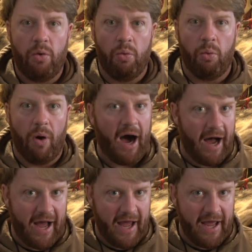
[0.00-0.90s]

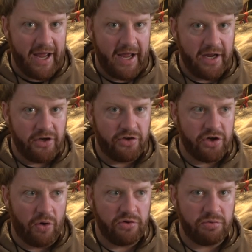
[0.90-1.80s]
Why
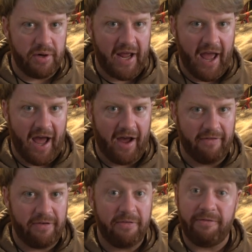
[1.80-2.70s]
don't we
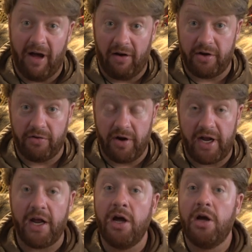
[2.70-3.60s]
have falconry